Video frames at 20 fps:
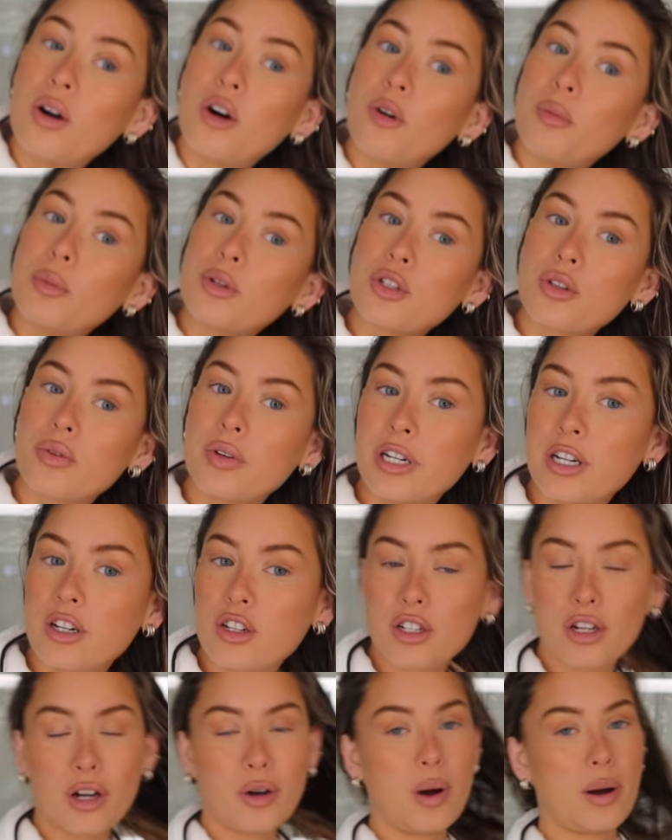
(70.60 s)
Almost 3
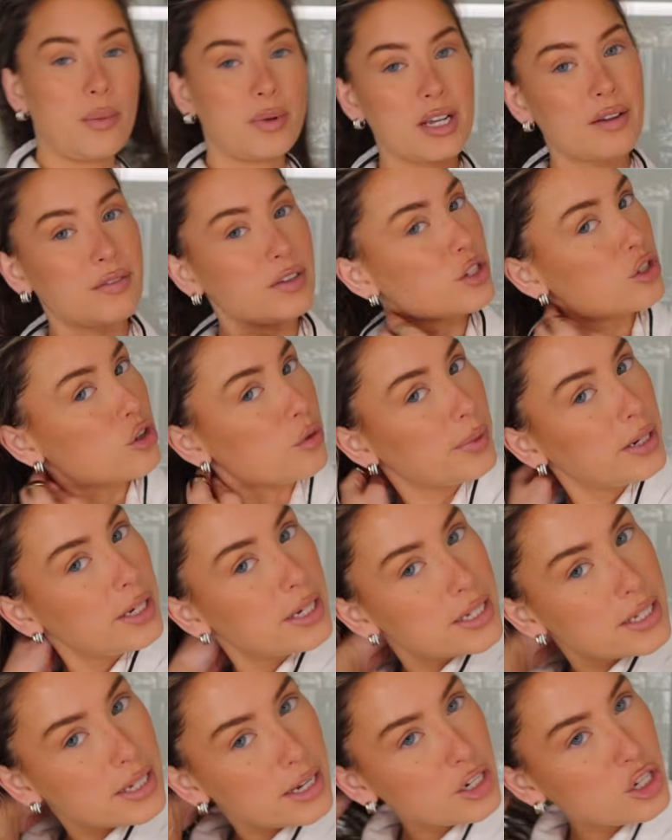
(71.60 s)
years ago, I was having so many
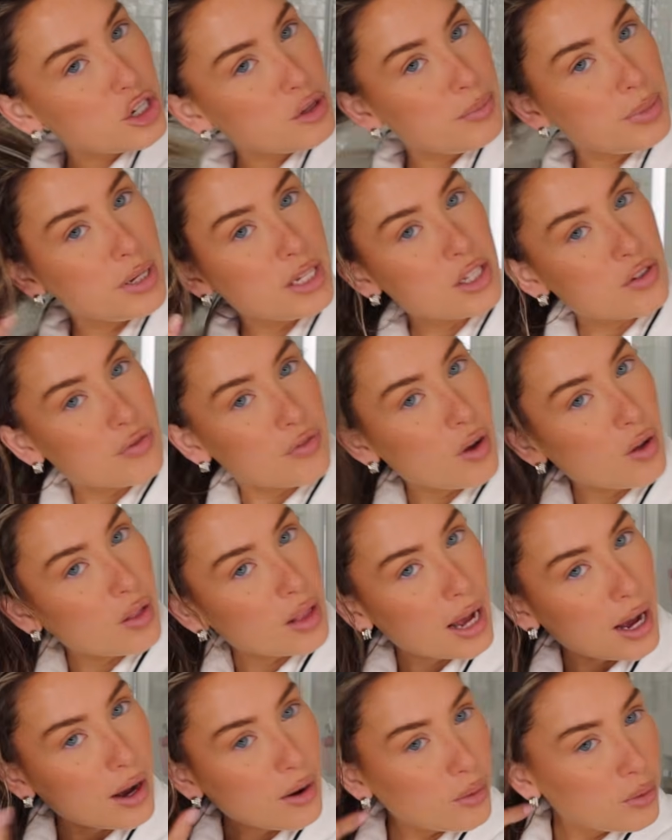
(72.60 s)
extension beads fall
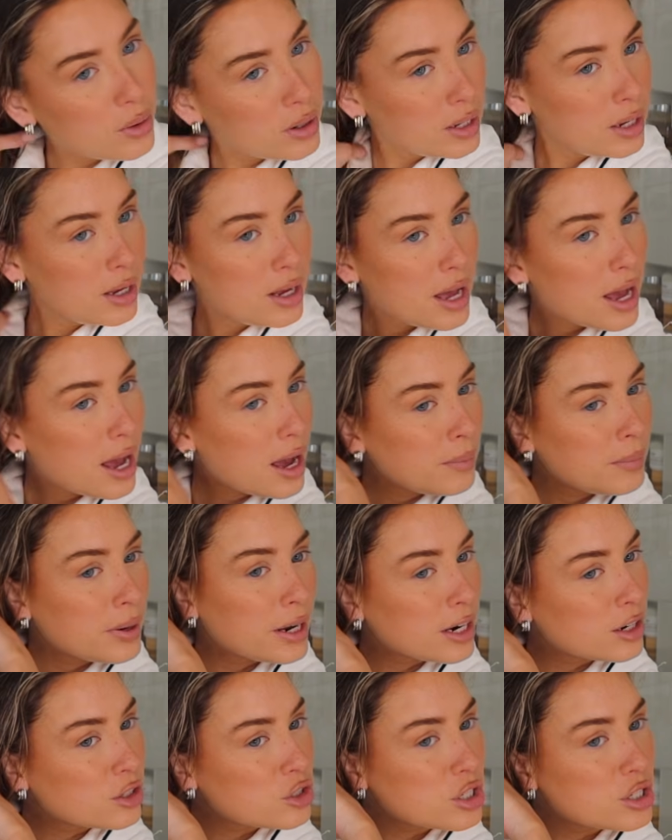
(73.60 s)
out and my
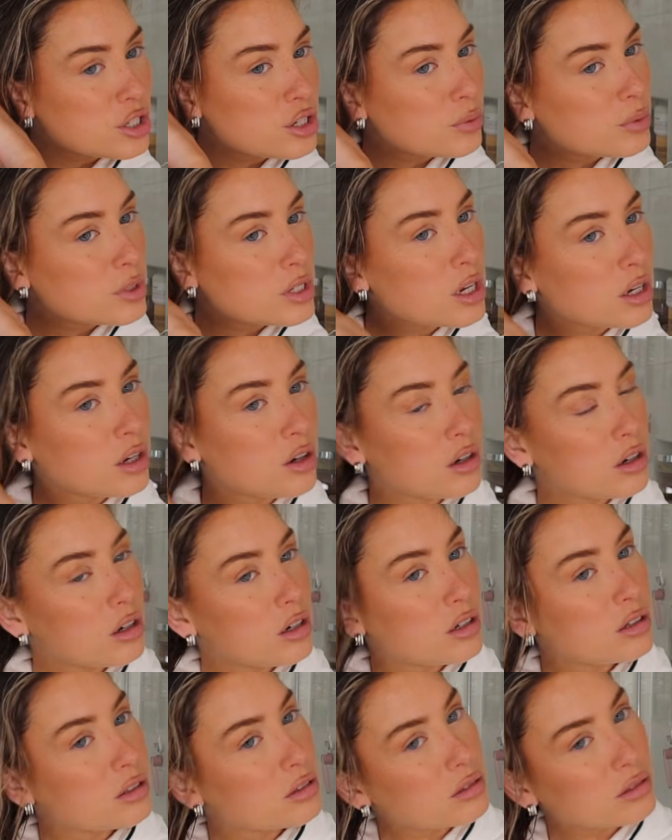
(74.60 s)
hairdresser was like,
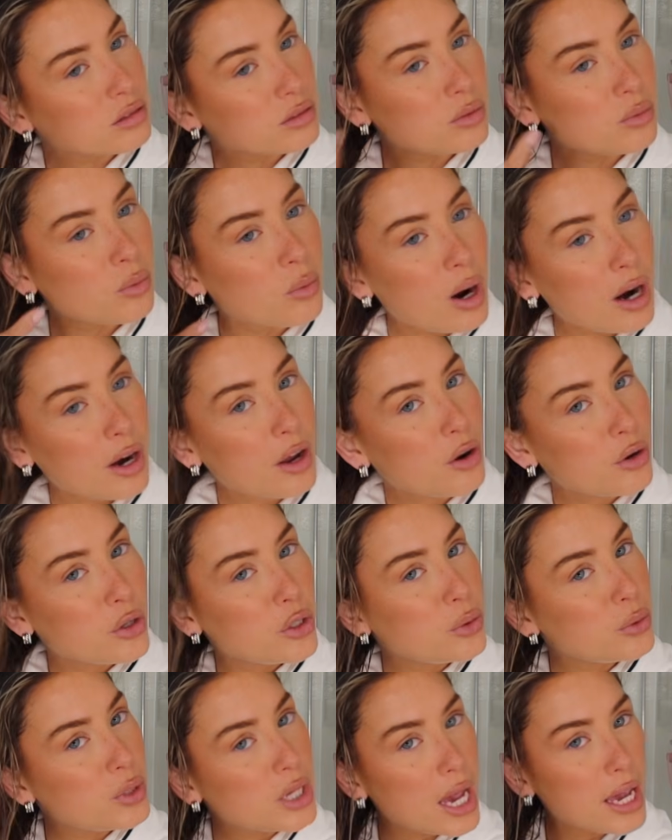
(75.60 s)
girl, why are
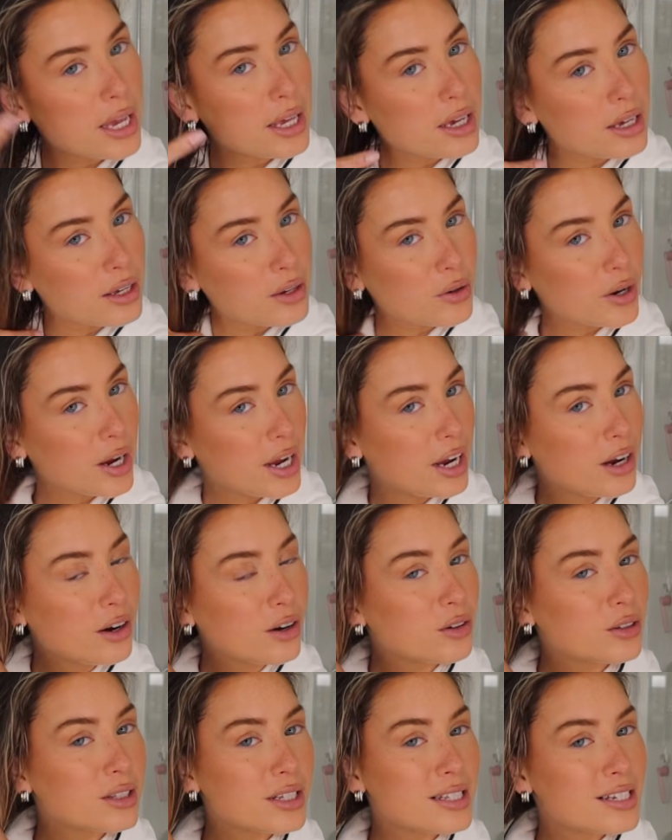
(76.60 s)
you yanking your
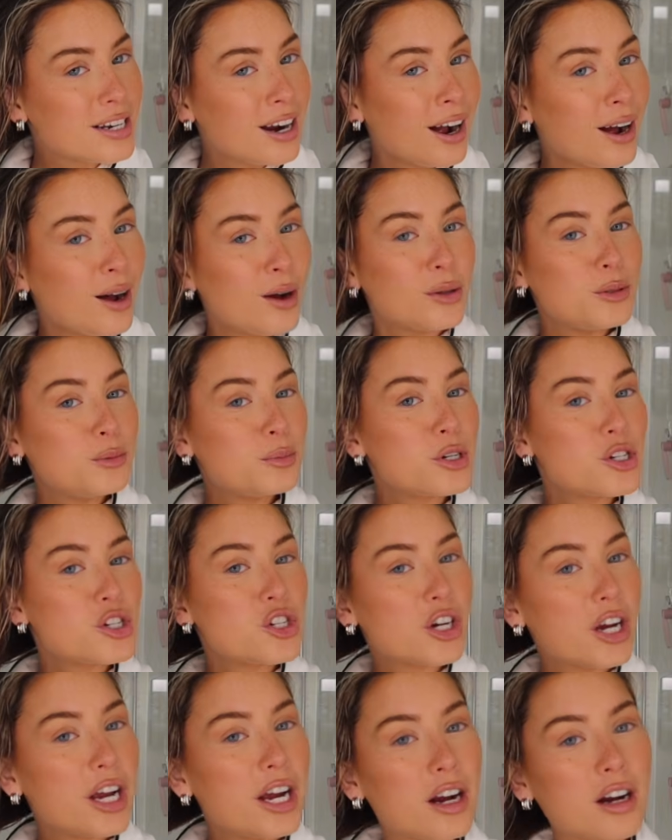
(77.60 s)
hair? That's not how you brush
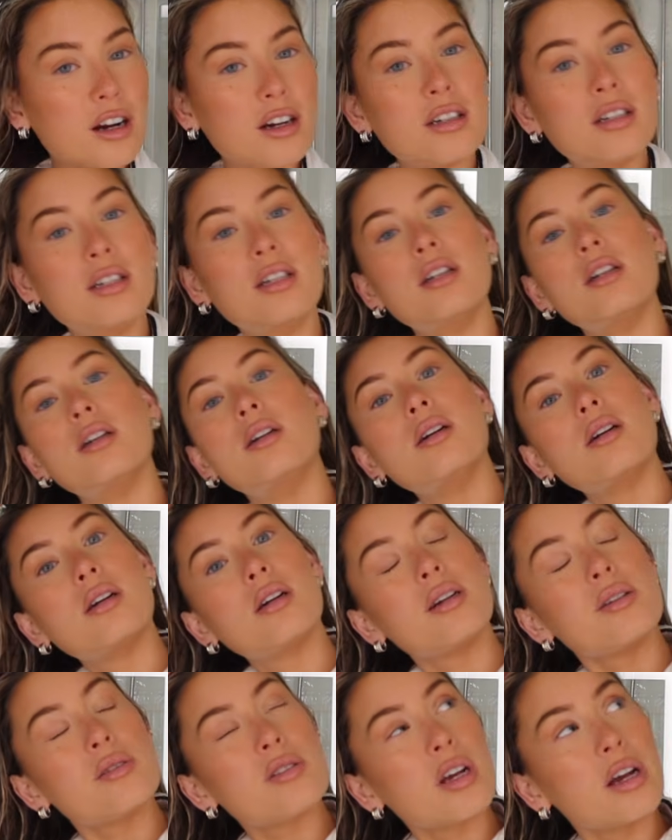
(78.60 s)
your hair.
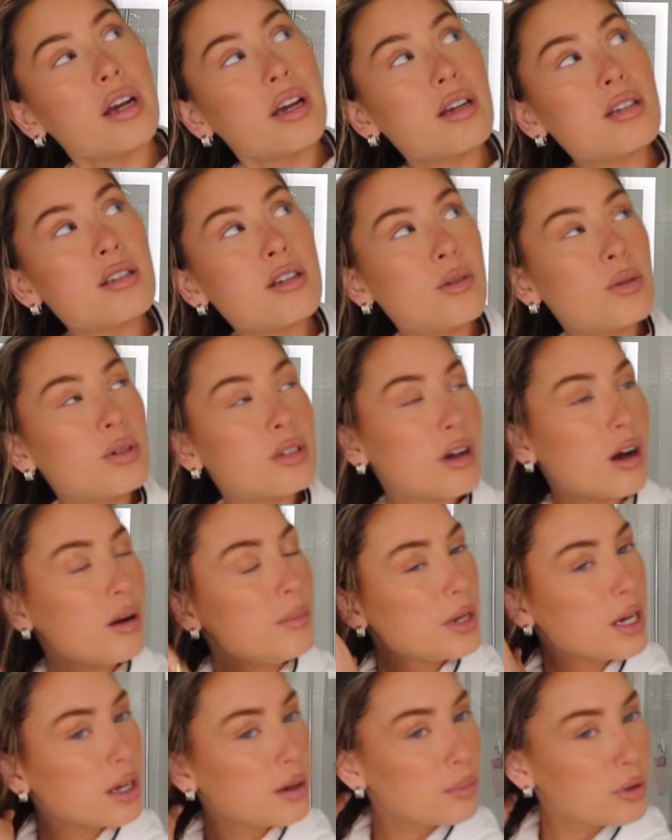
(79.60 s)
I was like, I guess no one taught
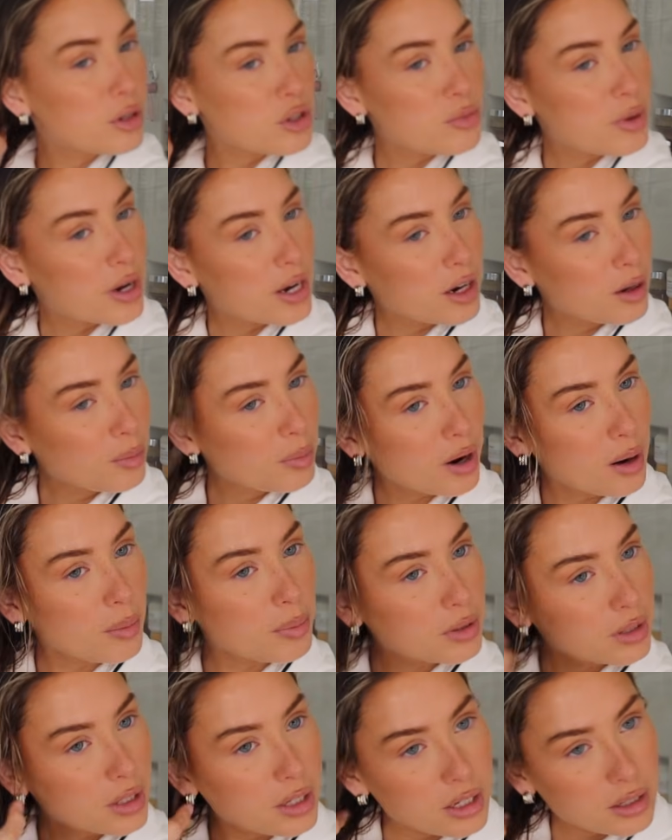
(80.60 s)
me how to brush my hair
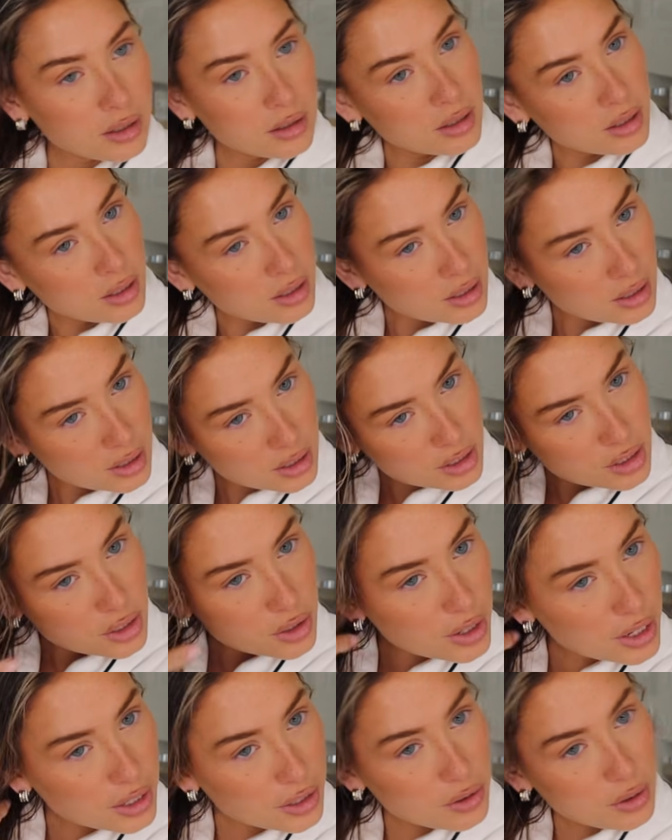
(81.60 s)
properly. So
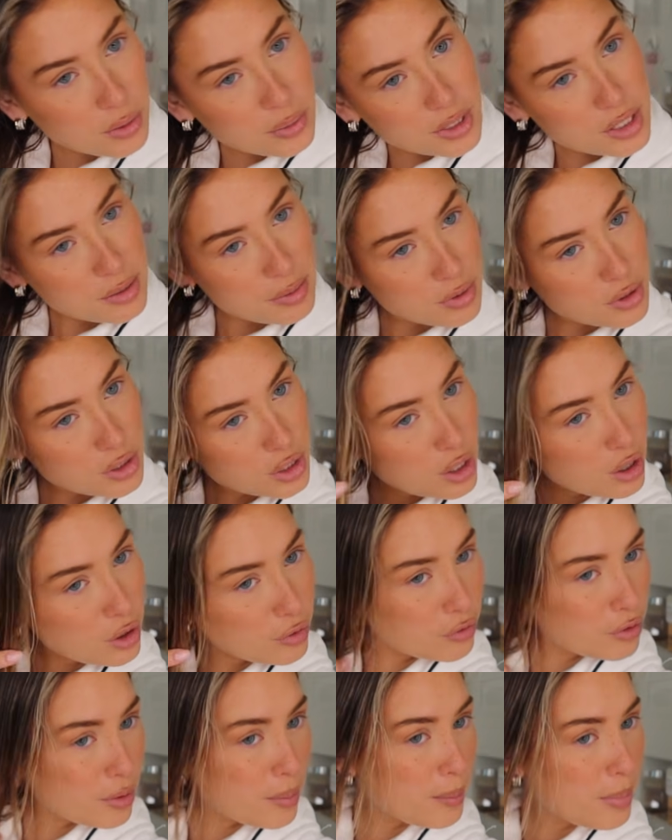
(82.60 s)
yeah, you're always supposed to go
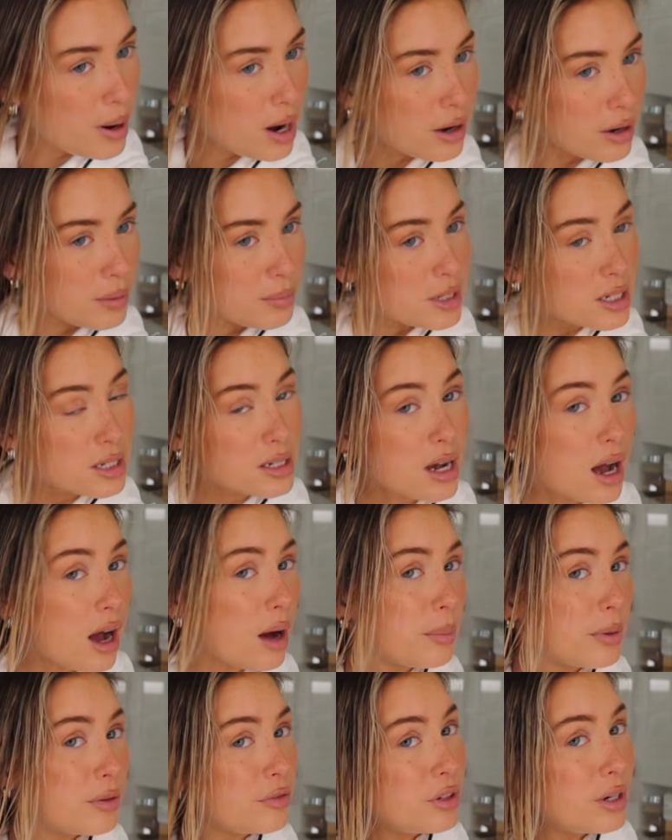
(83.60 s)
from bottom to
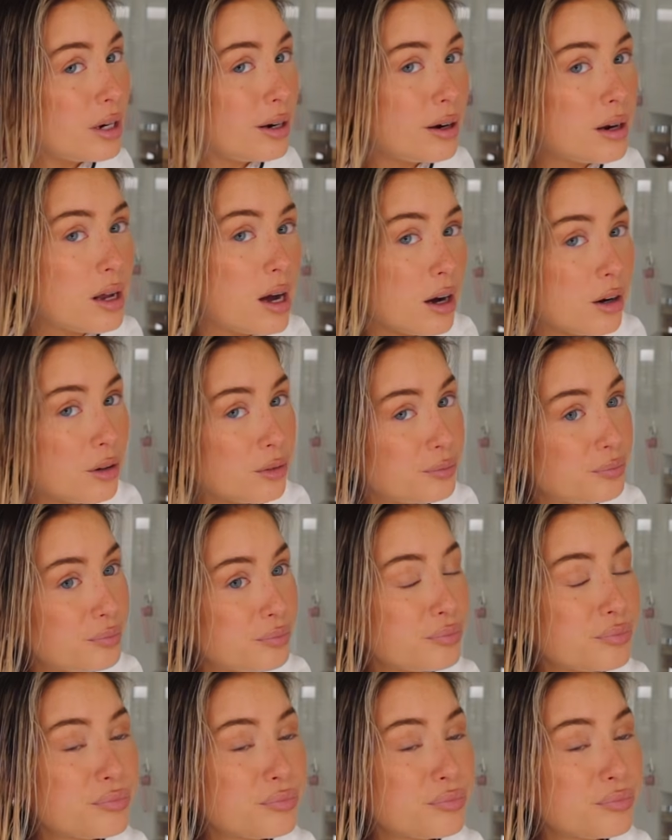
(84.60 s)
top if you didn't know.